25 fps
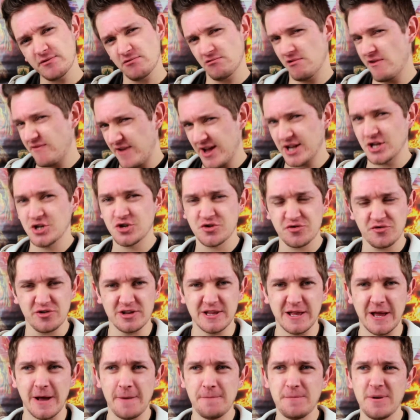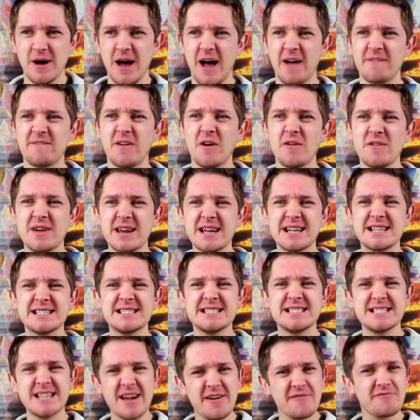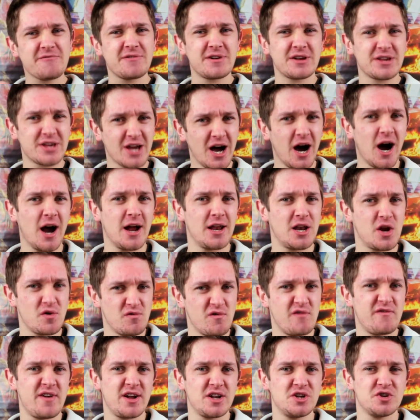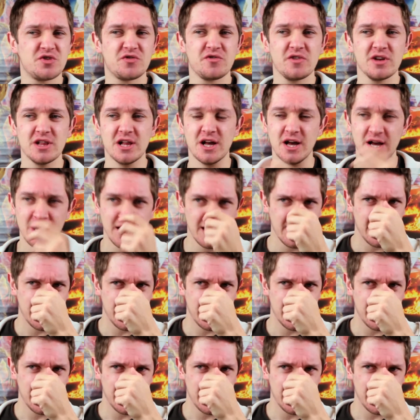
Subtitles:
a revenge thriller, but a very different kind of revenge thriller.